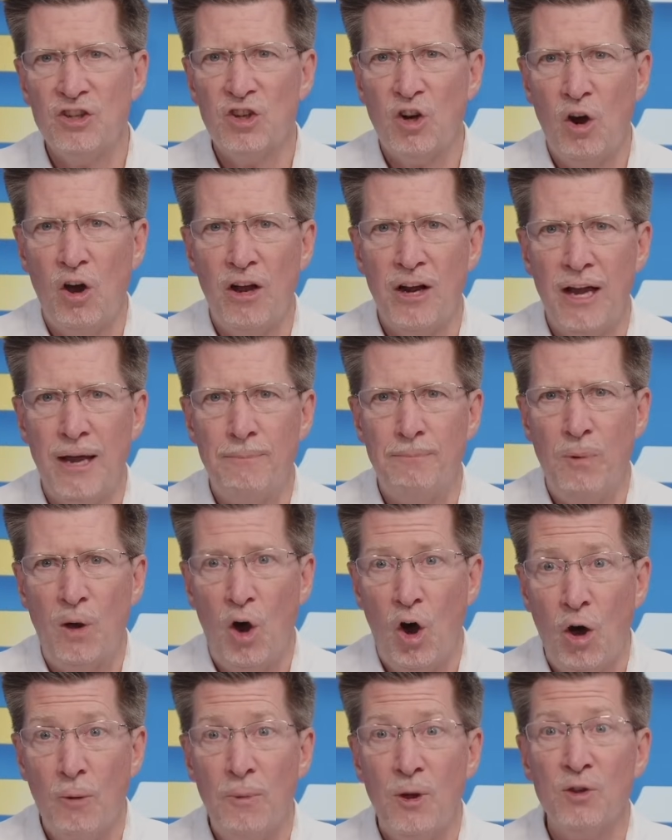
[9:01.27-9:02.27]
has gone
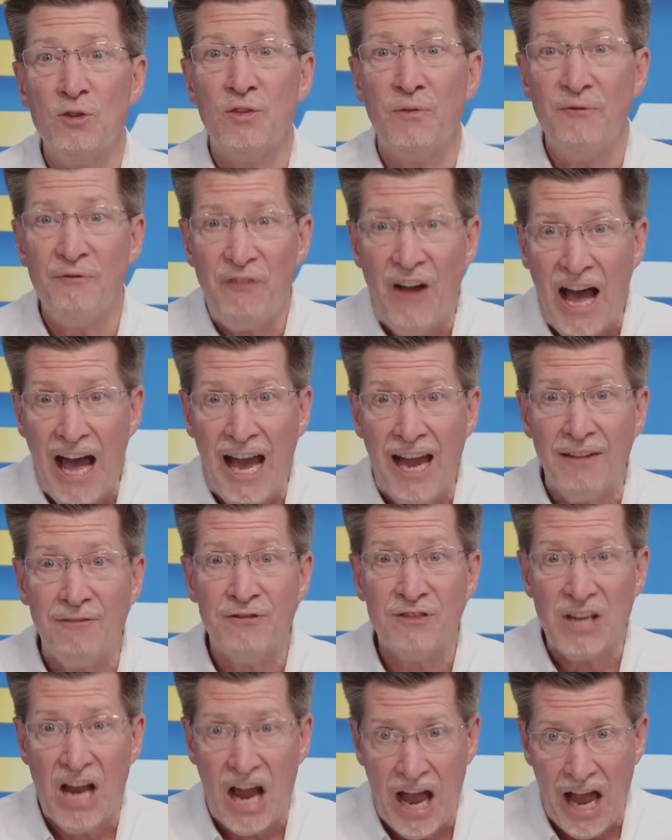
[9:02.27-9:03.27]
up almost
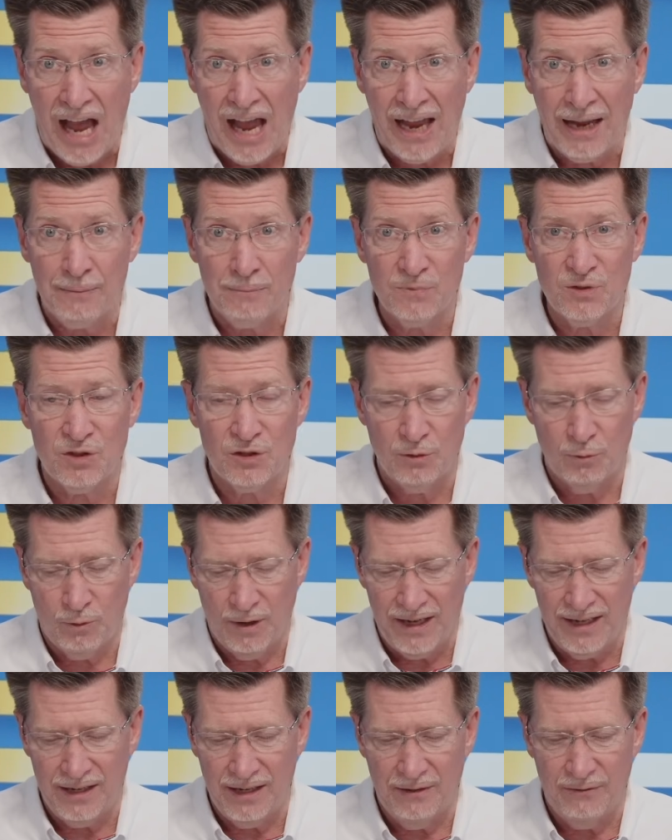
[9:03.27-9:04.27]
five times the
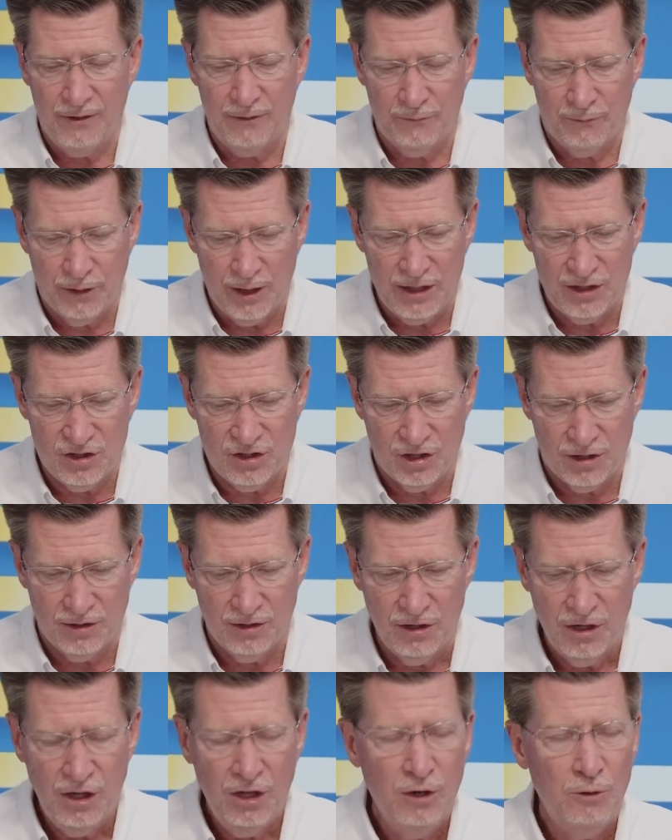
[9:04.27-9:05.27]
rate of
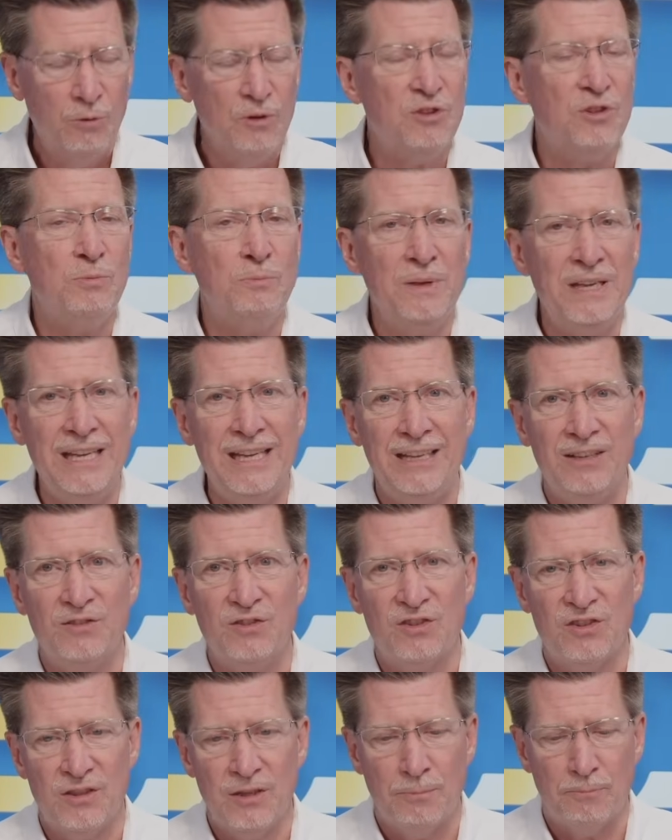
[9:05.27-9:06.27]
inflation, which
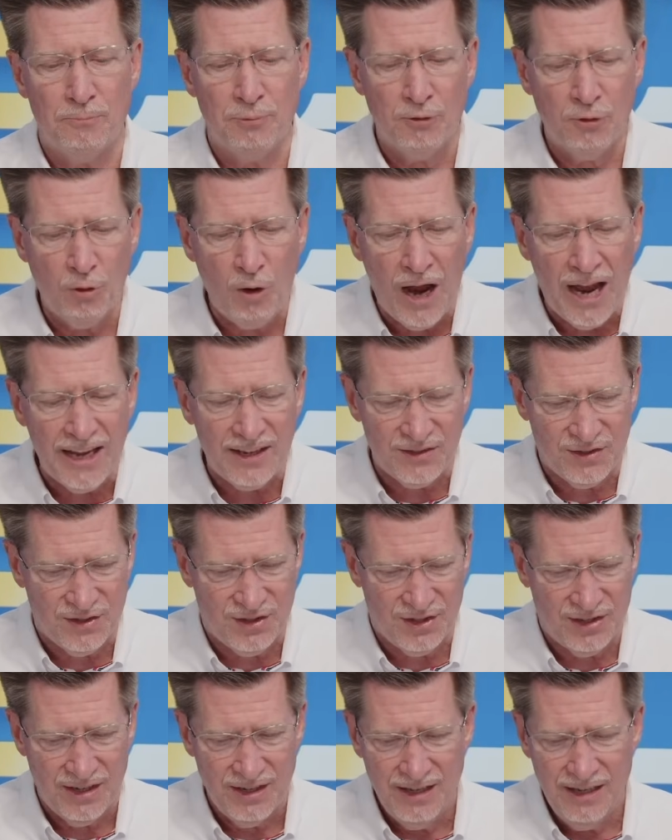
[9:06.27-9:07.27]
means the
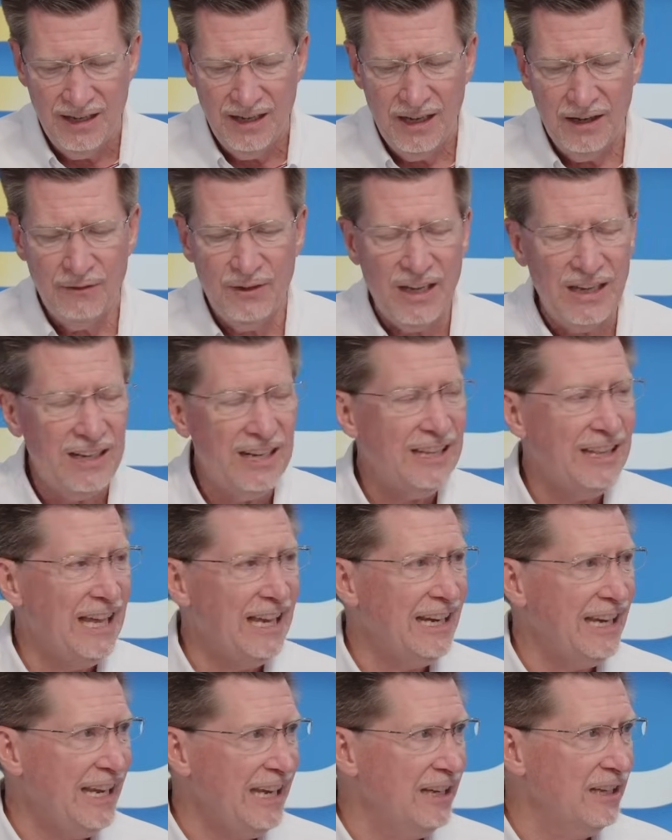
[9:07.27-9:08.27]
price of getting
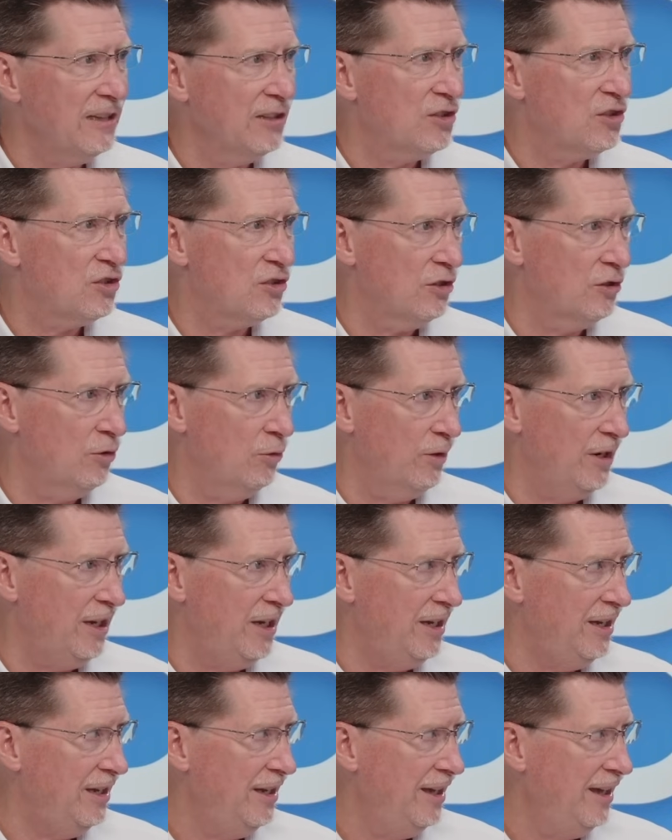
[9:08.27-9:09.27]
that English
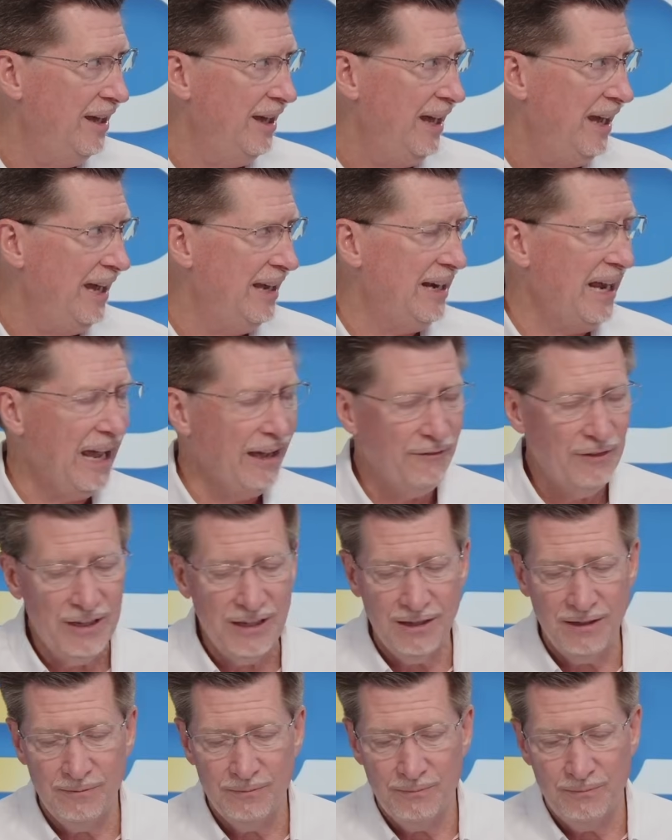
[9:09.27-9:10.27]
degree and
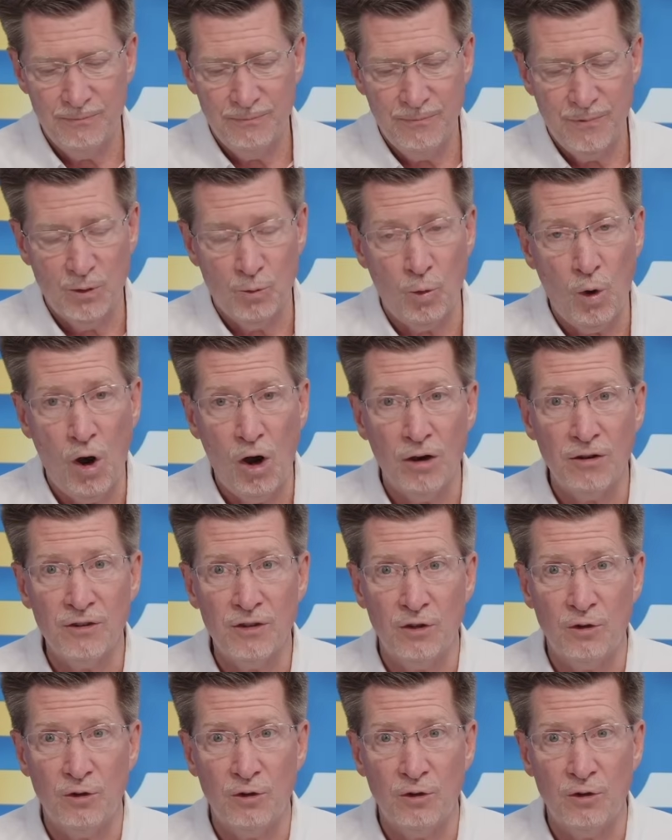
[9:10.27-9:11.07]
having the wrong